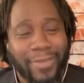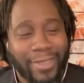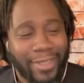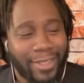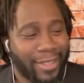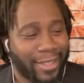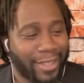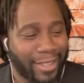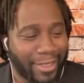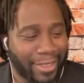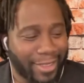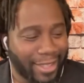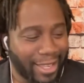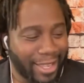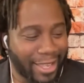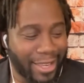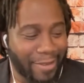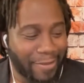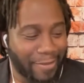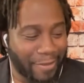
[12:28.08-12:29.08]
And
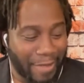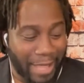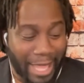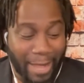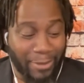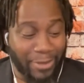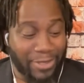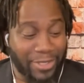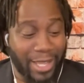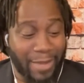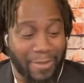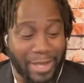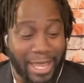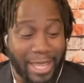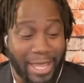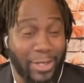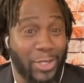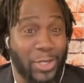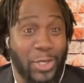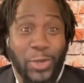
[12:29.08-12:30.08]
then I was coming
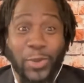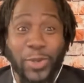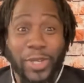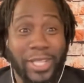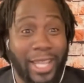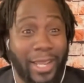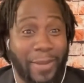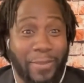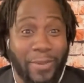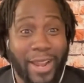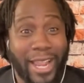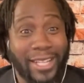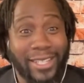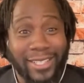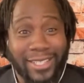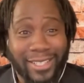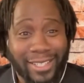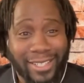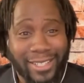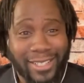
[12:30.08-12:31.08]
out of 2-a-day
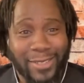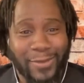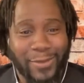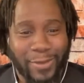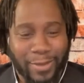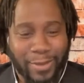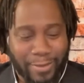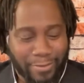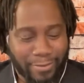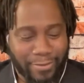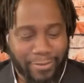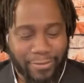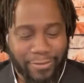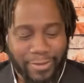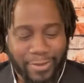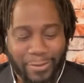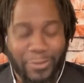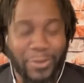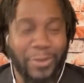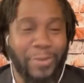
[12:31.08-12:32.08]
practices from
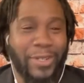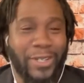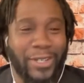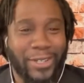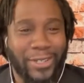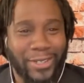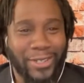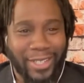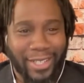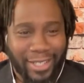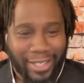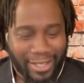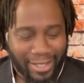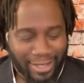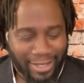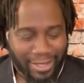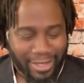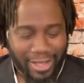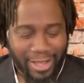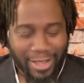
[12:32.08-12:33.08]
football.
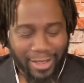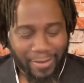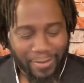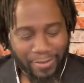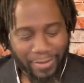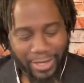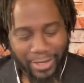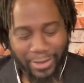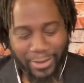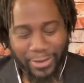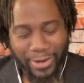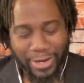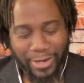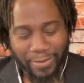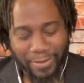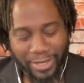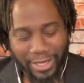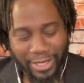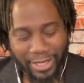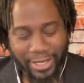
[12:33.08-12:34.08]
I'm
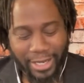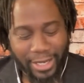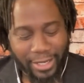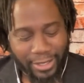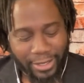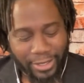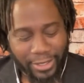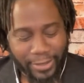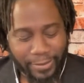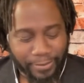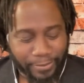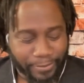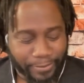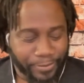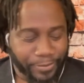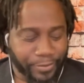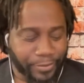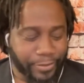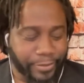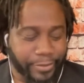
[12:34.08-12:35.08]
incredibly intelligent,
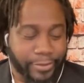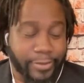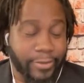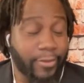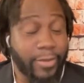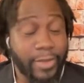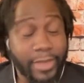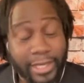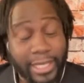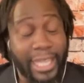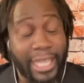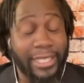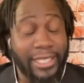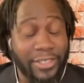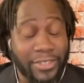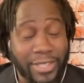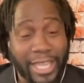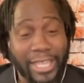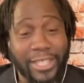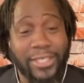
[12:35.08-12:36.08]
at
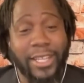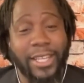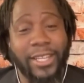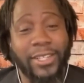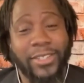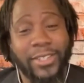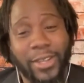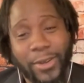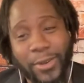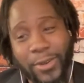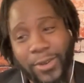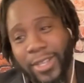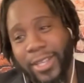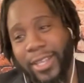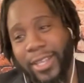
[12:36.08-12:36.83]
least they say so.